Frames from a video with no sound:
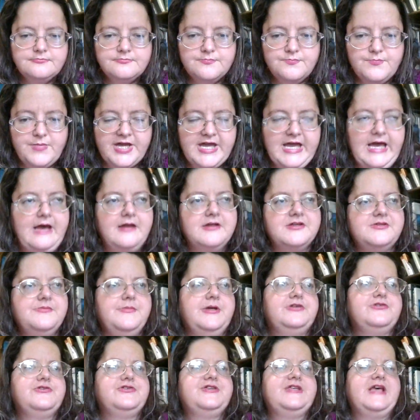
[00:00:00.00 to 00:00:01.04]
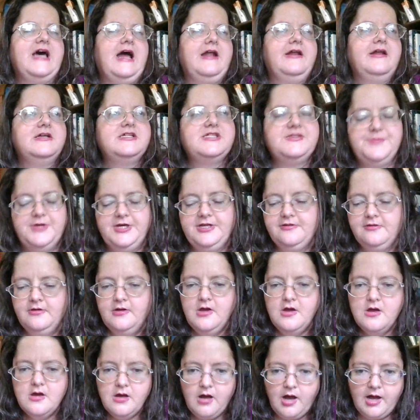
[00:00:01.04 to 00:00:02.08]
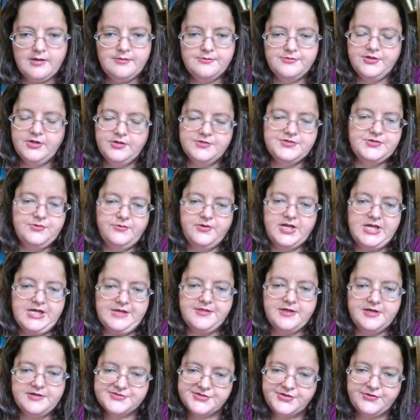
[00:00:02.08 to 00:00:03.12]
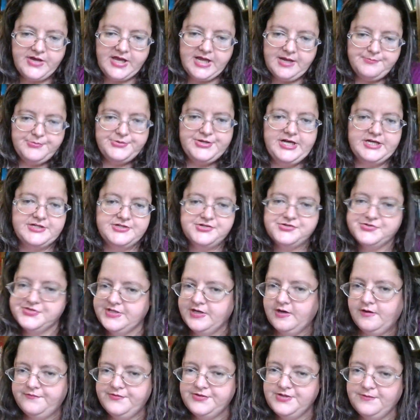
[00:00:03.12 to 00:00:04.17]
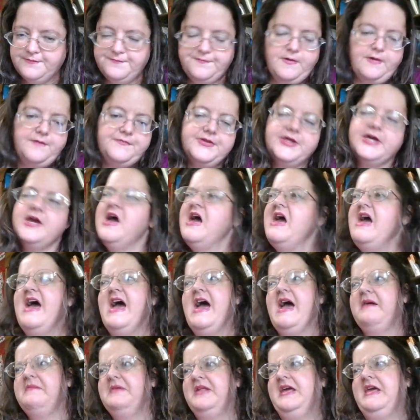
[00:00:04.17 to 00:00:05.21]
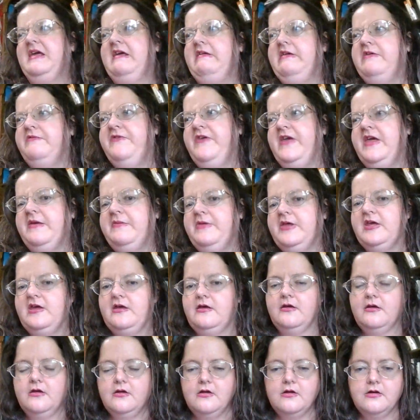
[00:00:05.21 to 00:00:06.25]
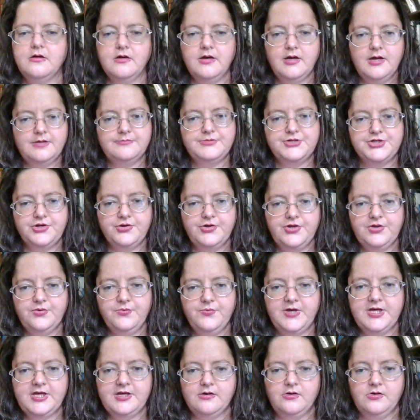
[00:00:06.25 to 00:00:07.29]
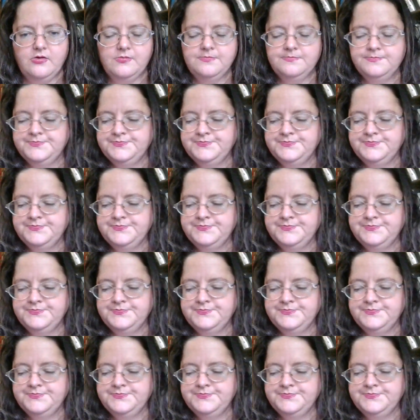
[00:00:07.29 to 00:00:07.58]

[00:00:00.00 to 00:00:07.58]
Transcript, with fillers: my cat is a major sadness, but I, they'll do anything, so you can't protect yourself. And don't fall for the, I'm going to kick your fanny. I'm sure you will.